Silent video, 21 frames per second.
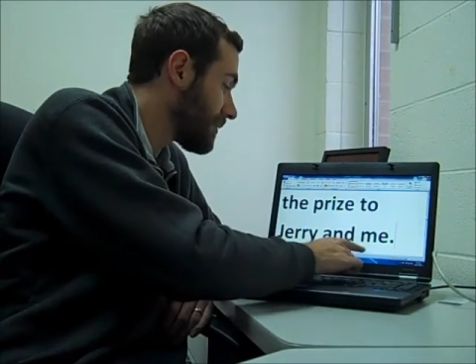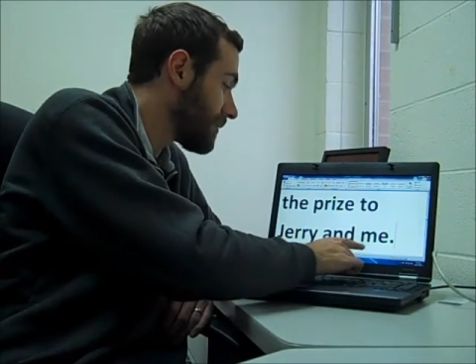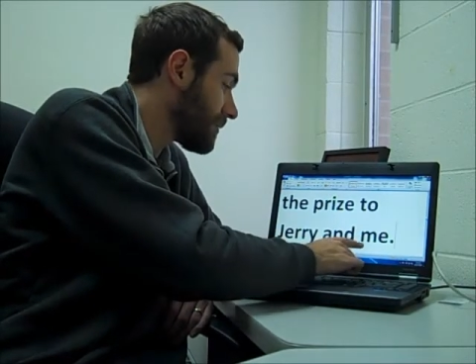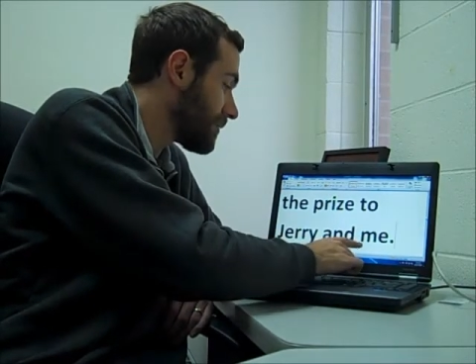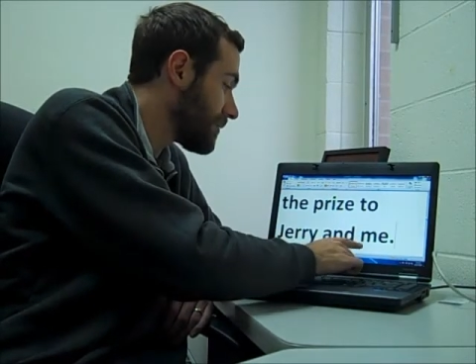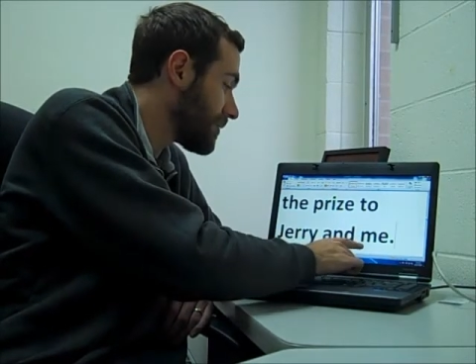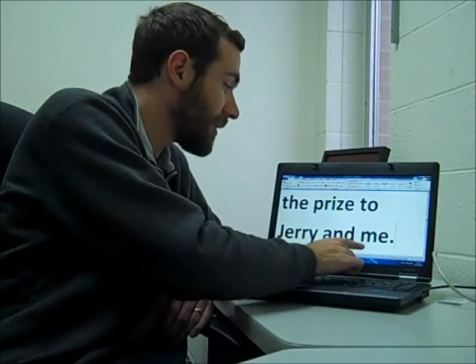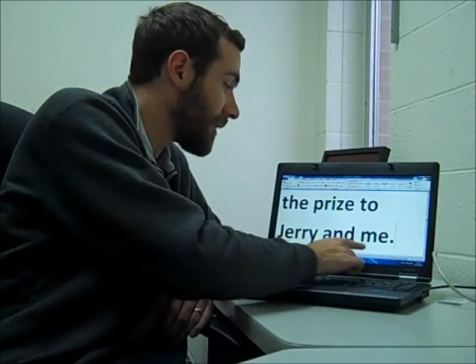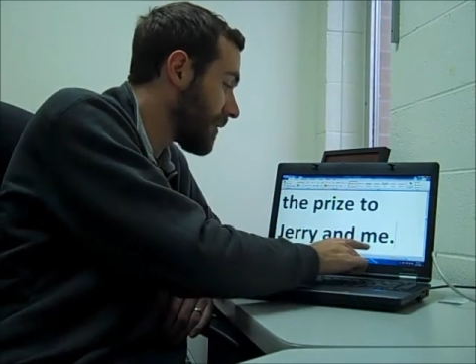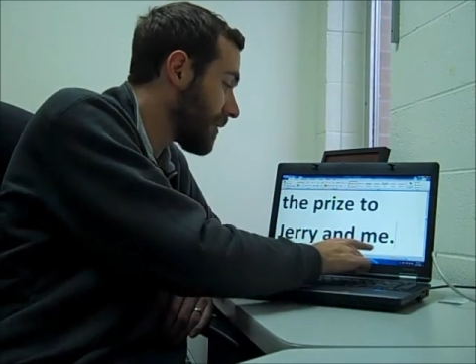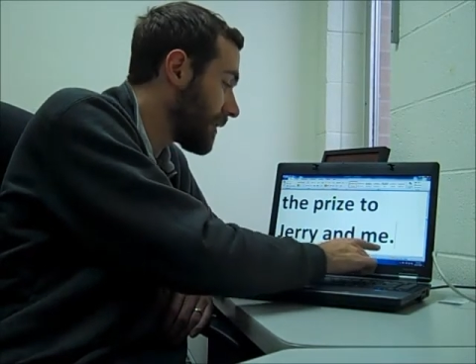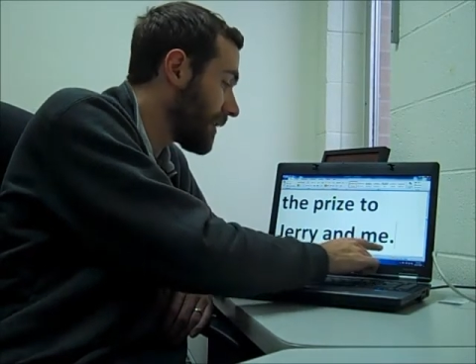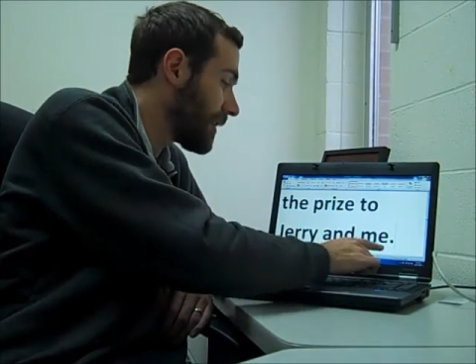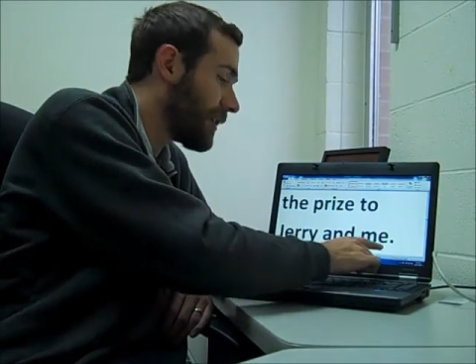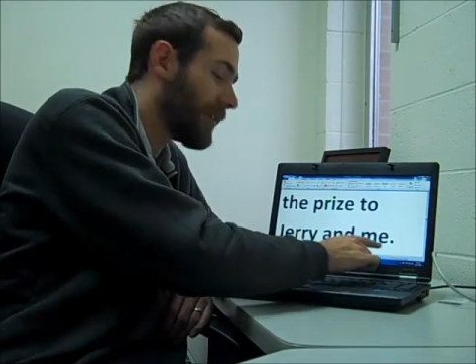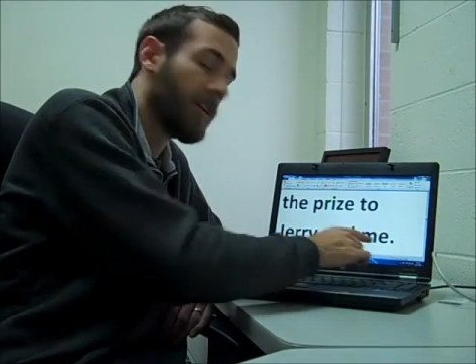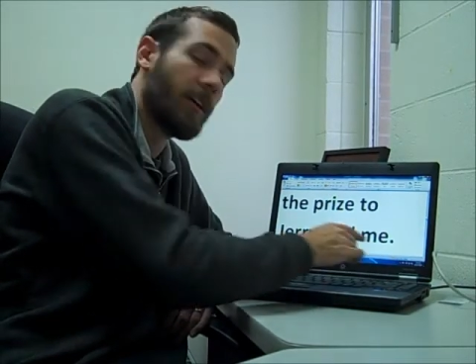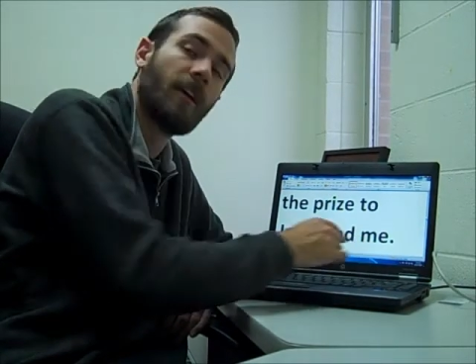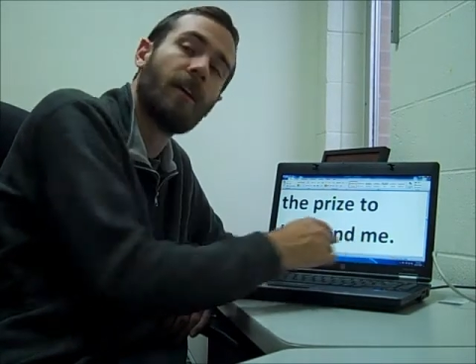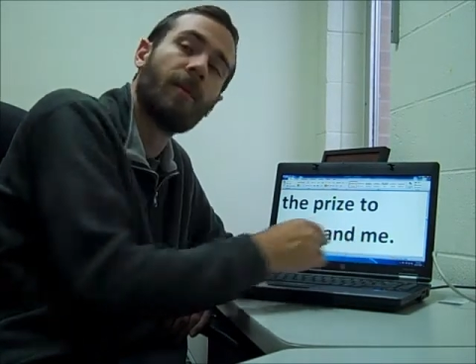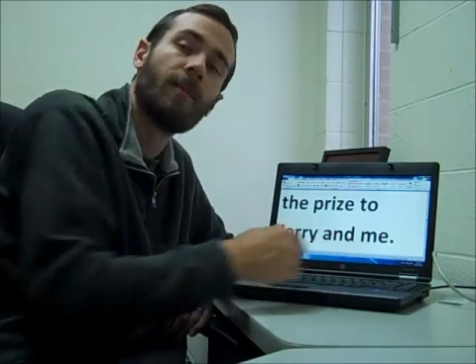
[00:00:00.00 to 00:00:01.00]
Jerry
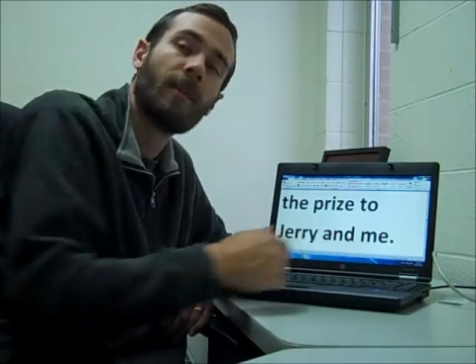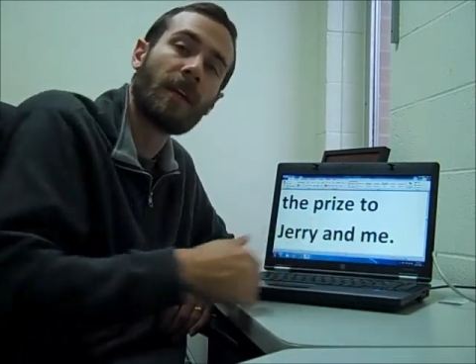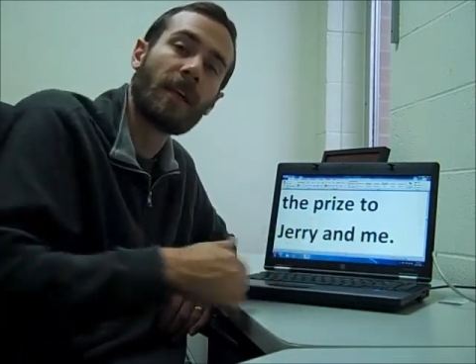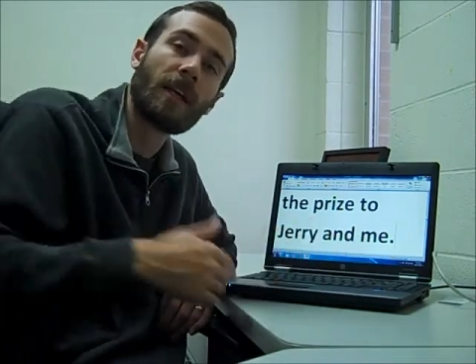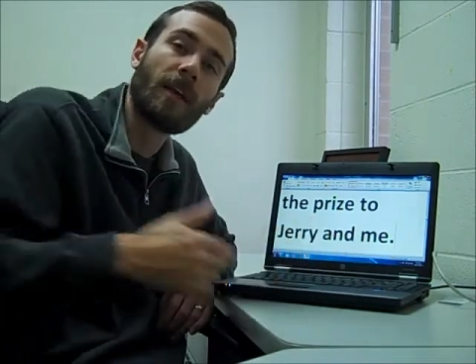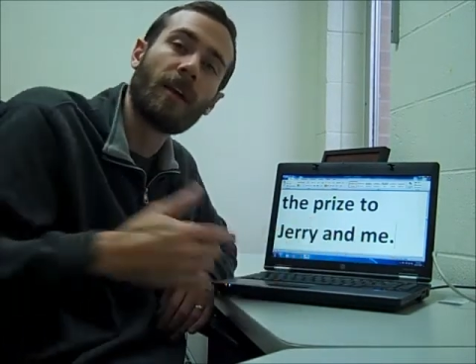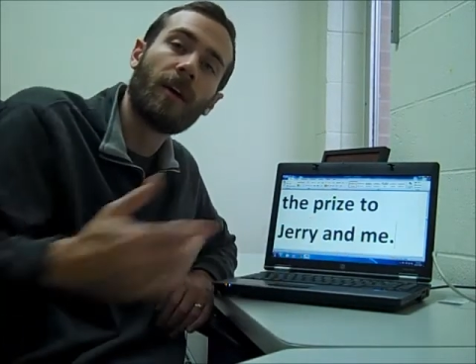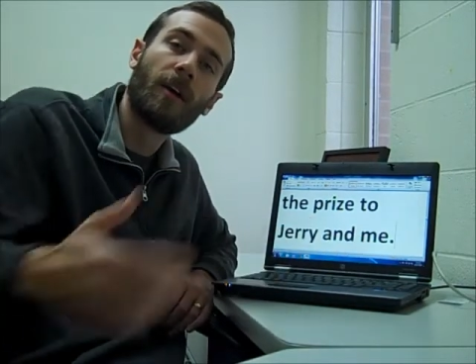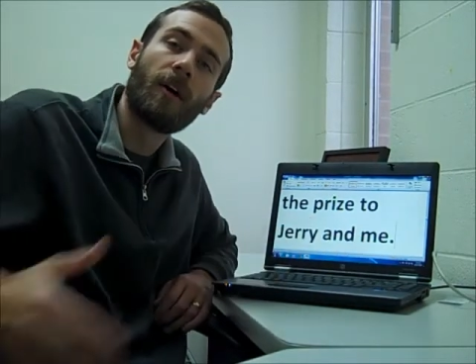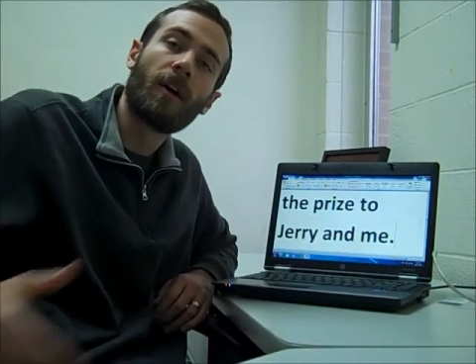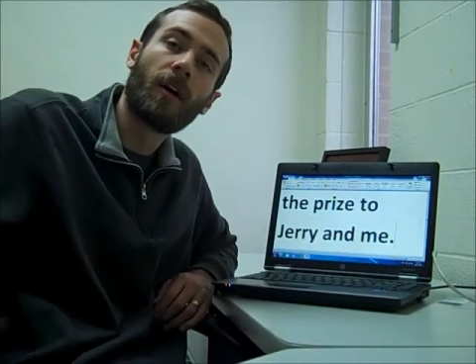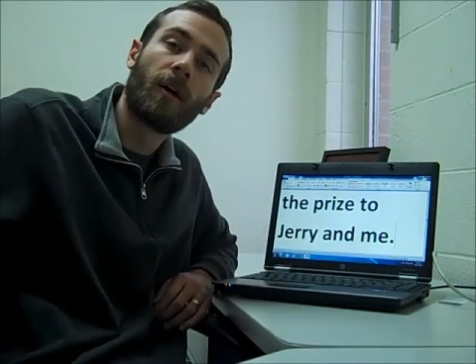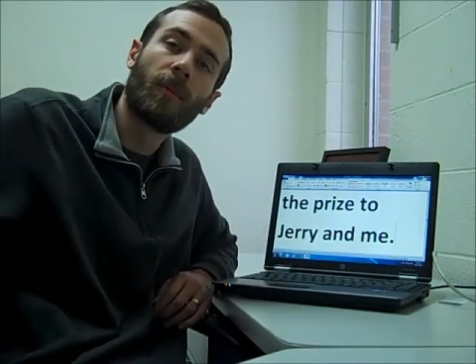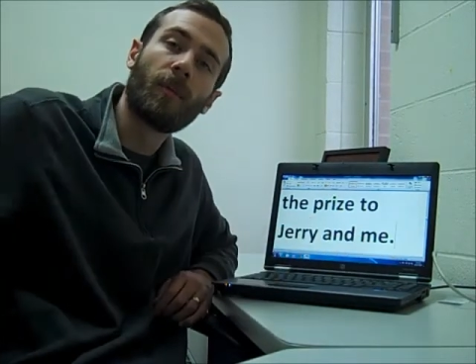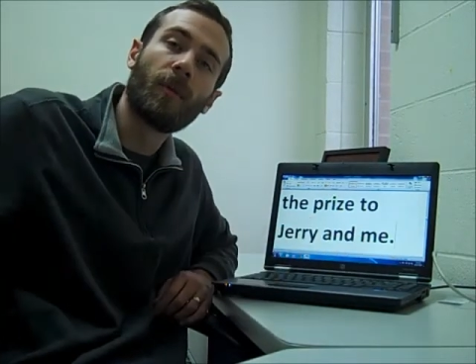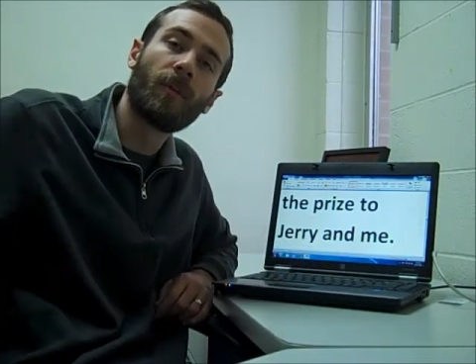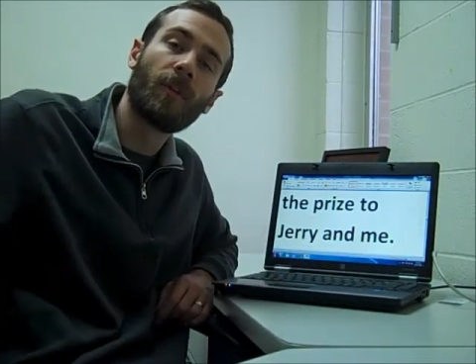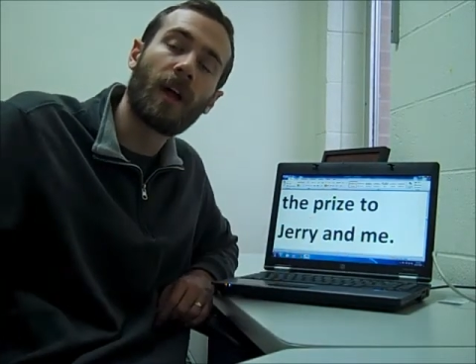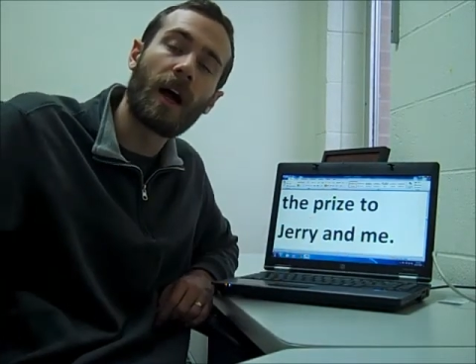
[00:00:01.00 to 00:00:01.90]
and me are both